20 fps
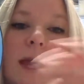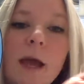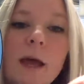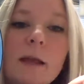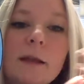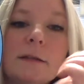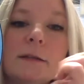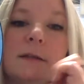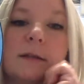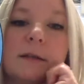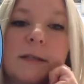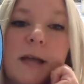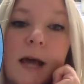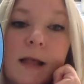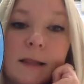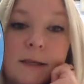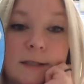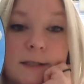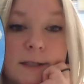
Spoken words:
And is a salad